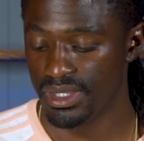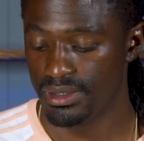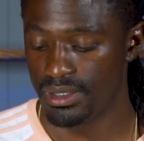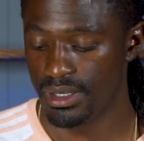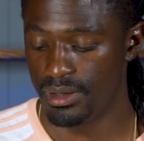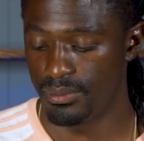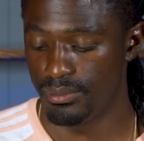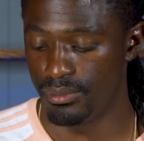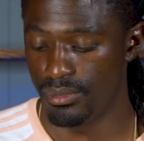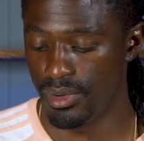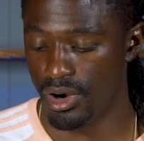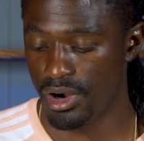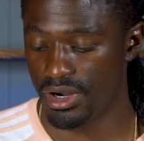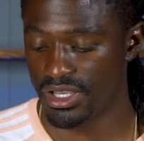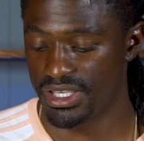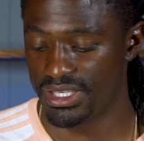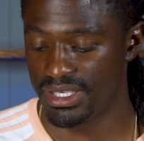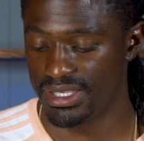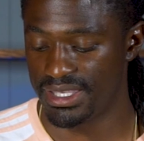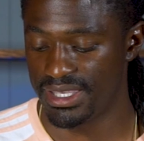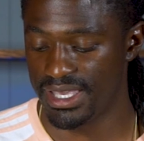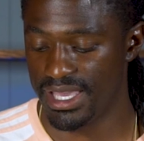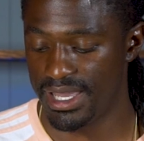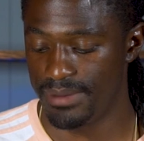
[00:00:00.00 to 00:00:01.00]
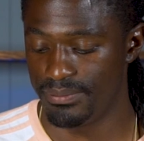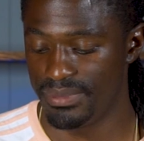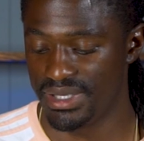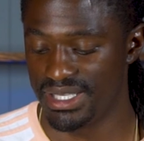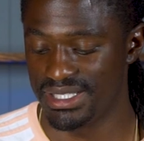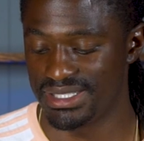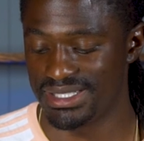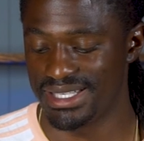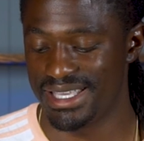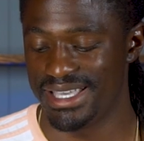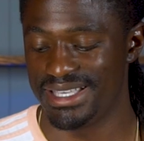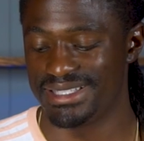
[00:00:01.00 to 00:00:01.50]
Their market cap
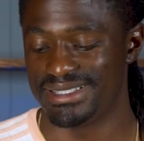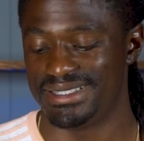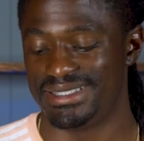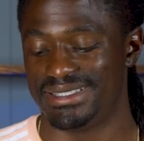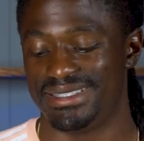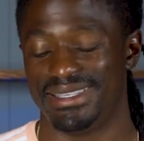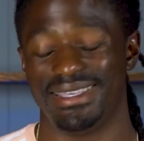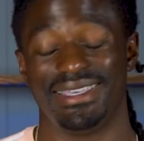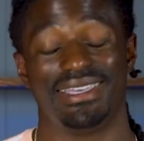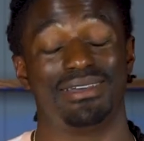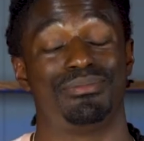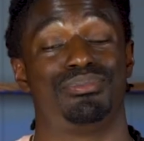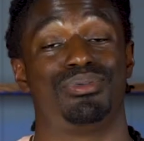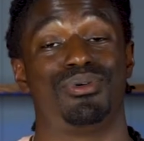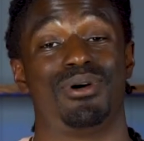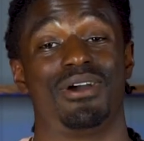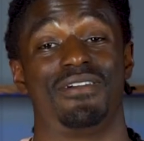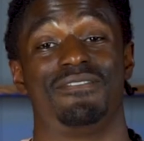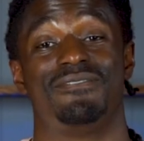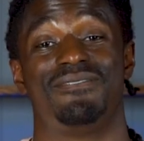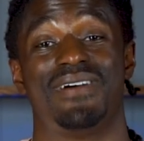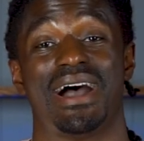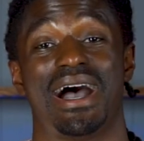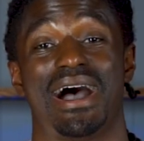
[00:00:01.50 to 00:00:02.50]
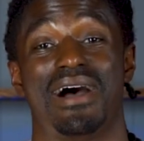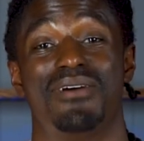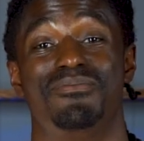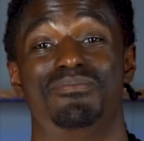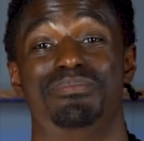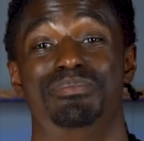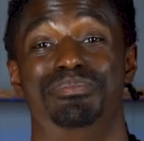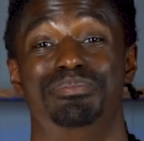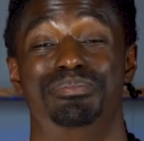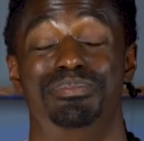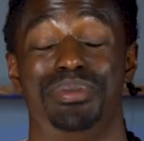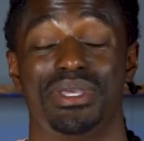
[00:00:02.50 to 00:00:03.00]
is at ten point five
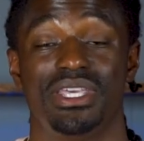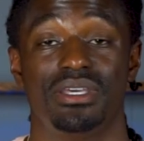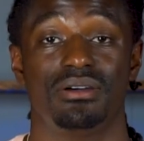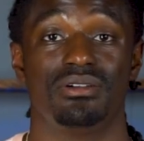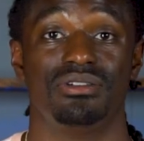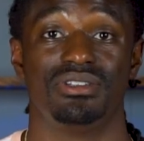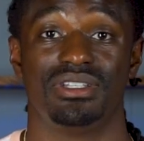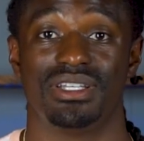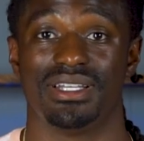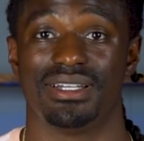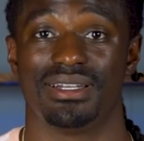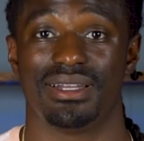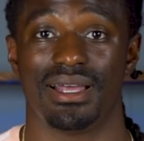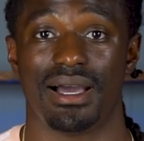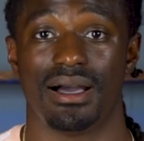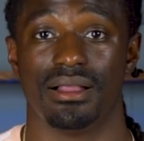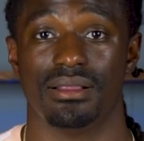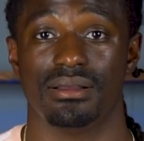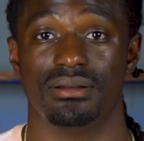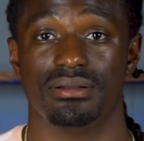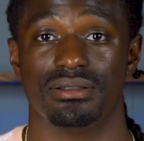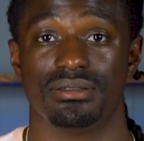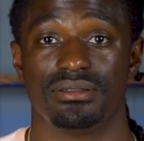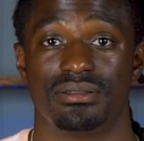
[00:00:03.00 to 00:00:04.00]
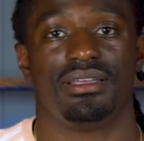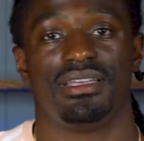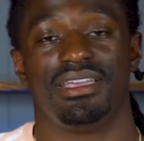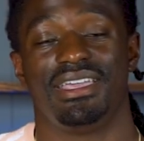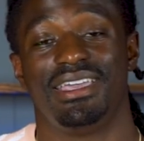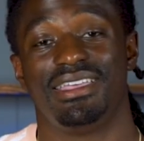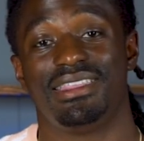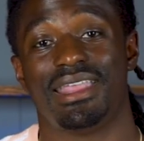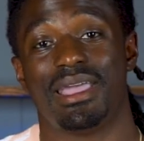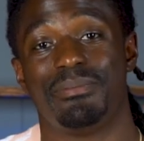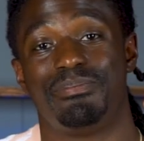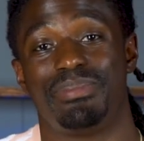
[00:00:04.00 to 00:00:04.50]
billion dollars.
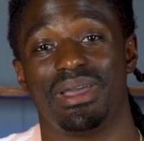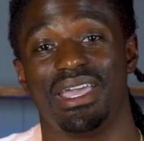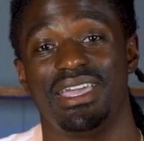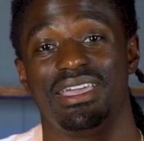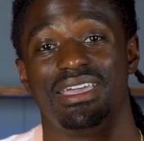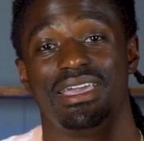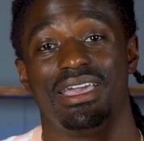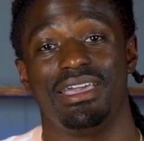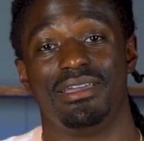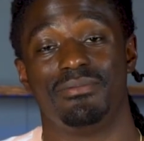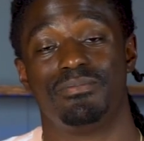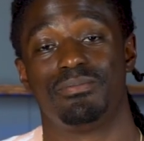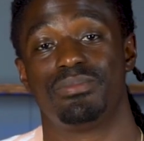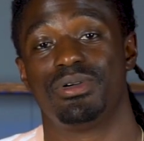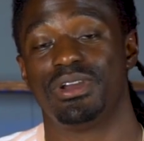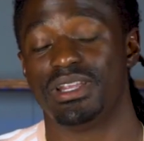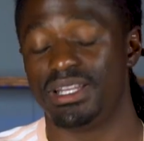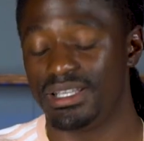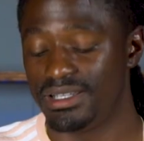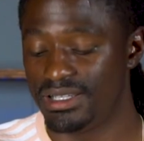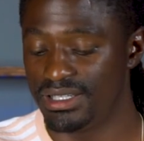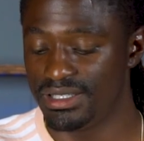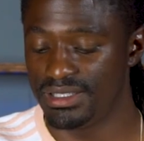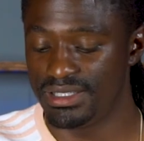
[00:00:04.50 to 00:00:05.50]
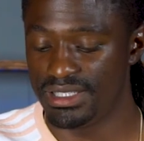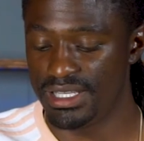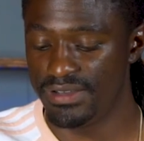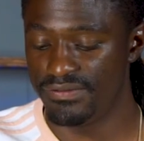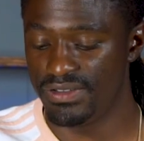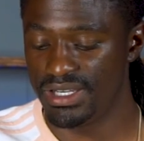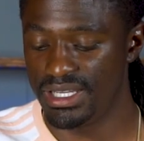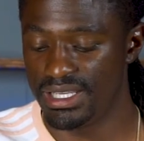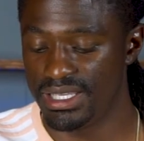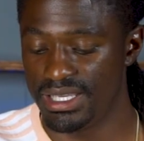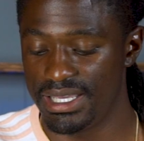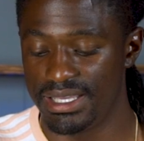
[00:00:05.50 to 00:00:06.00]
And they pay a pretty good
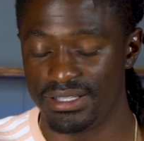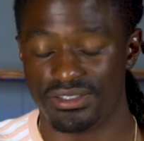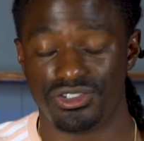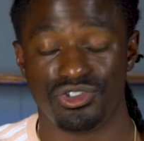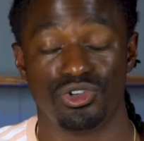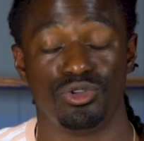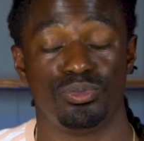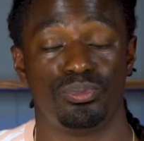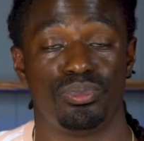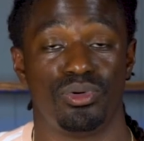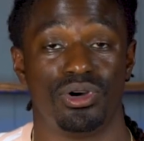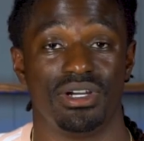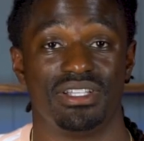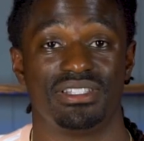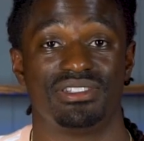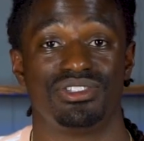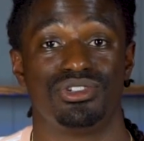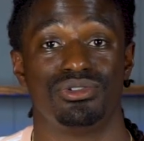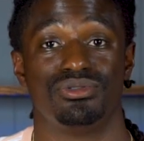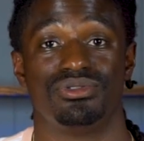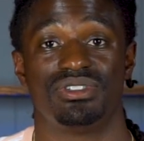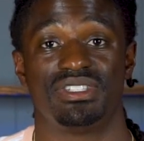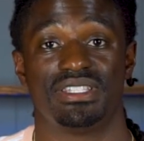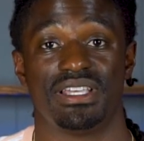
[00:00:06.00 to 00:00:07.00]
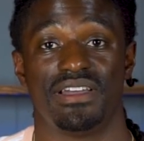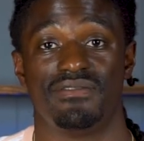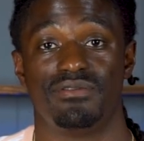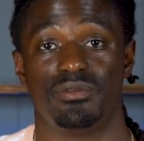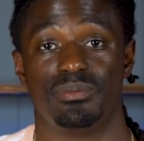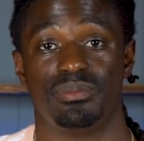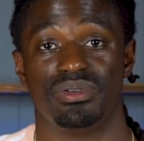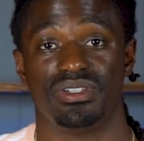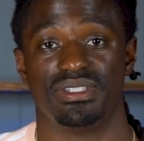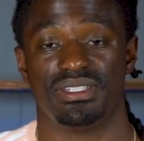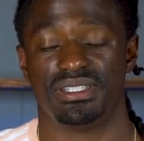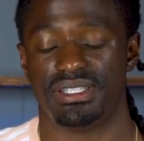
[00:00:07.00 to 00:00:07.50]
dividend at two point two seven
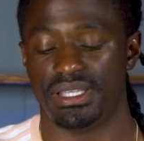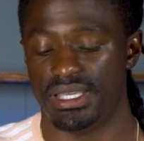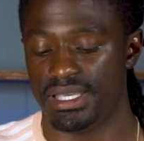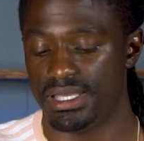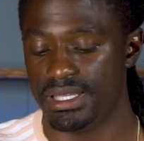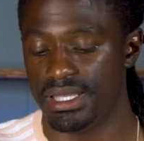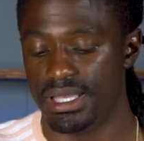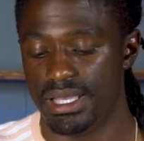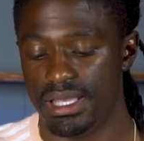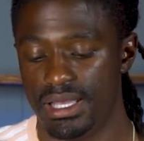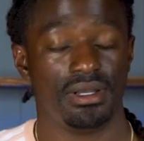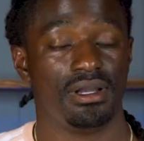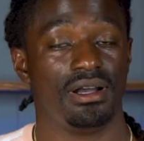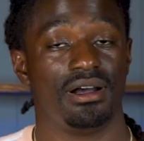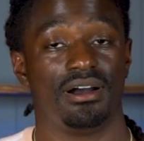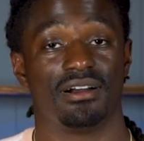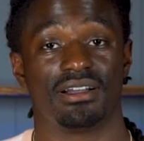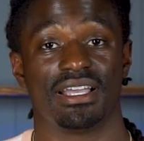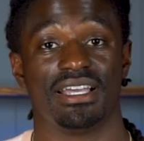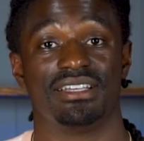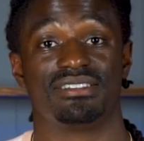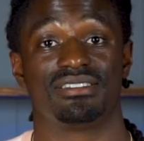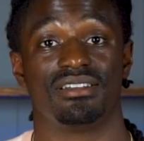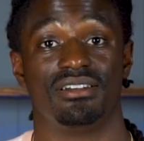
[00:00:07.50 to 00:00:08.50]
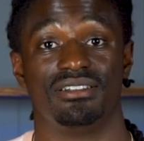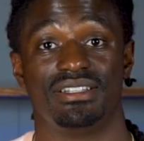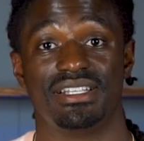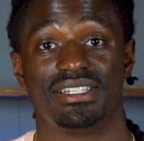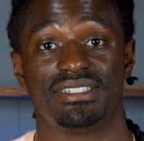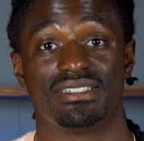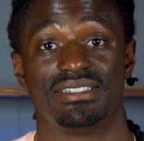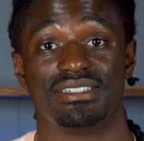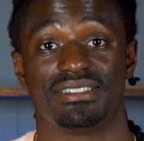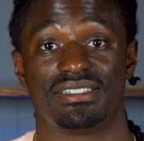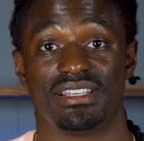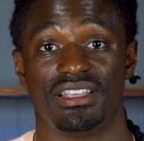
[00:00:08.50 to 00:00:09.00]
percent. Okay, so
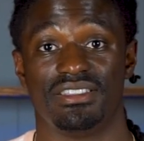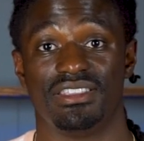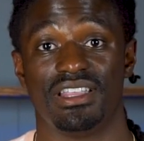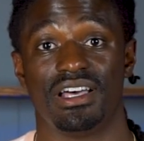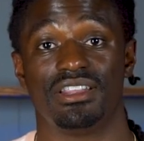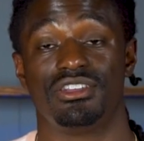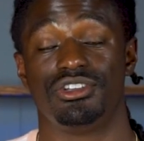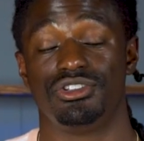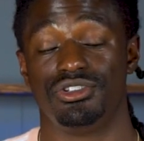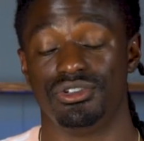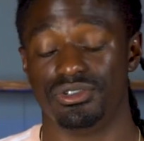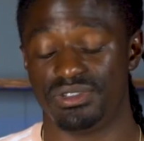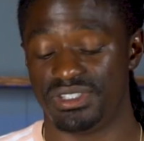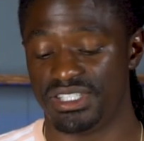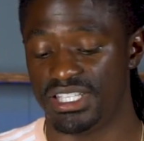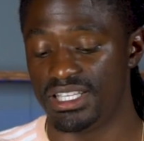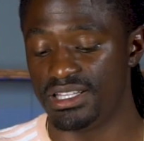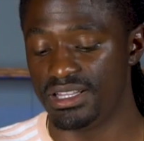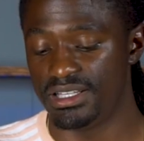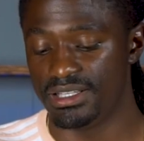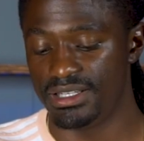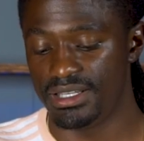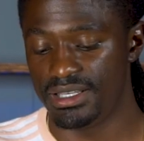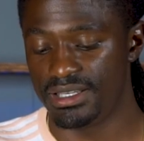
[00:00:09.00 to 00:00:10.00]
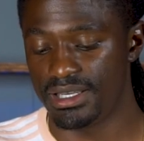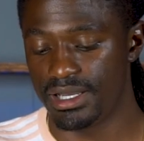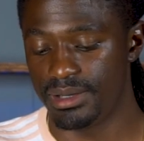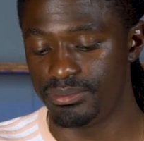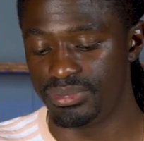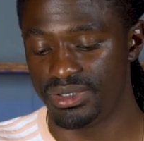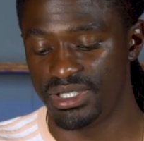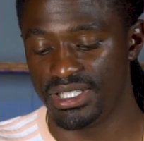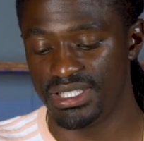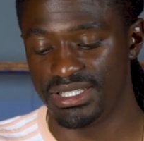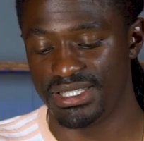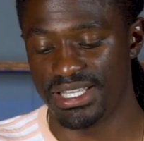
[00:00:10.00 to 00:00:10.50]
this is another utility
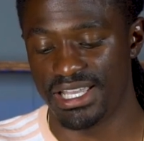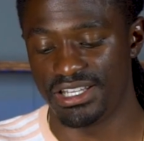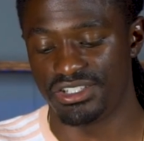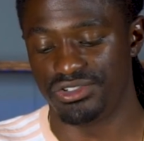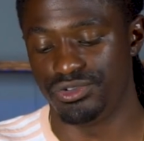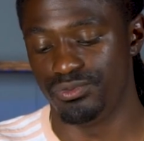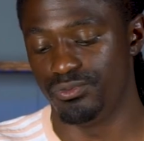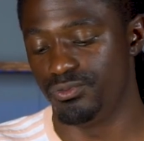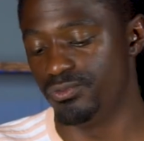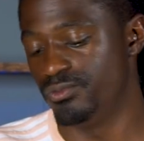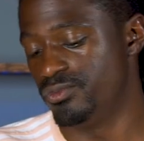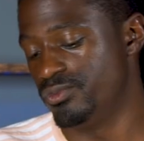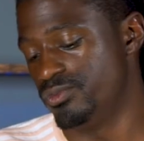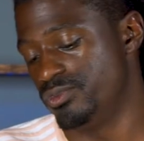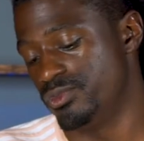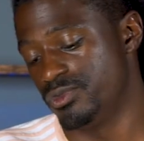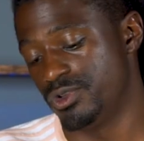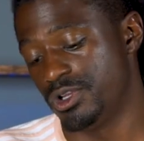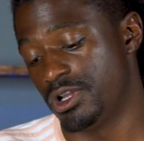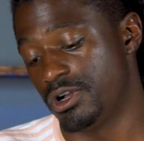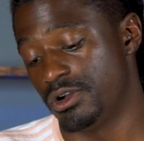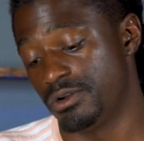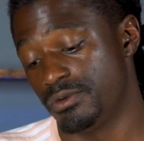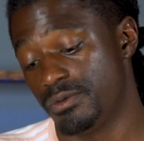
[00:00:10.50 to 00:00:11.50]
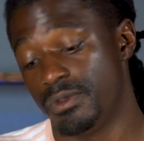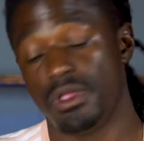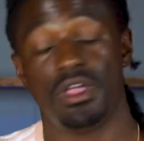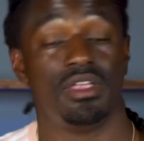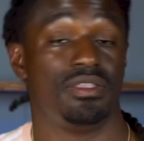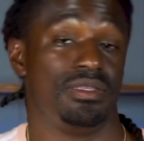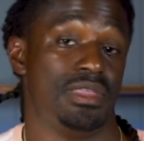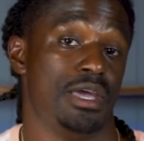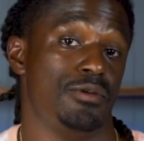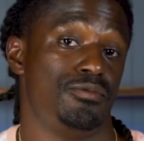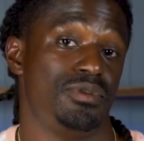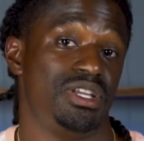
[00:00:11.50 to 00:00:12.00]
company that, you know,
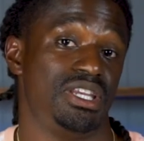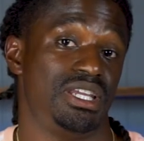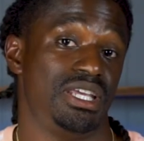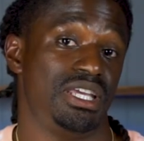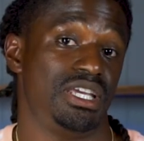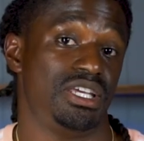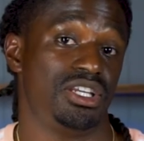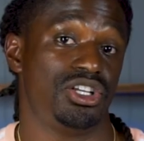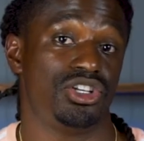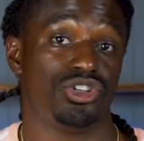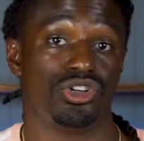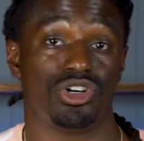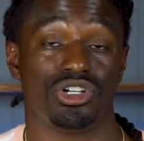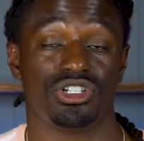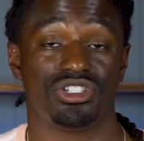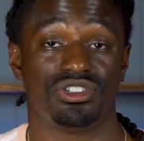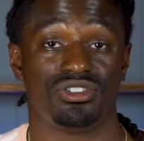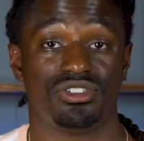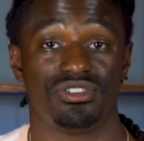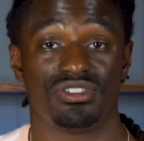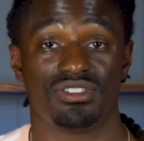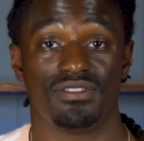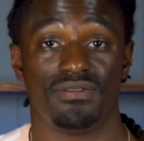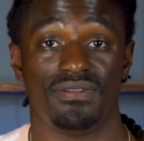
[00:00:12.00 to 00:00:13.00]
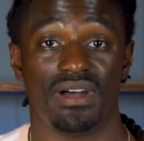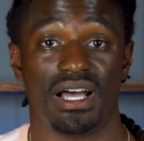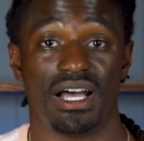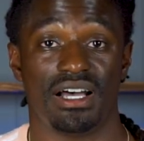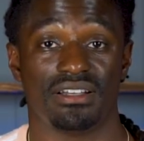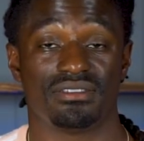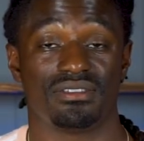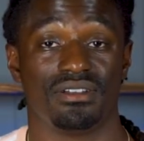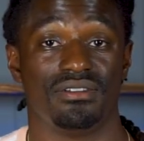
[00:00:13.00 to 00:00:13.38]
that we need in order to survive.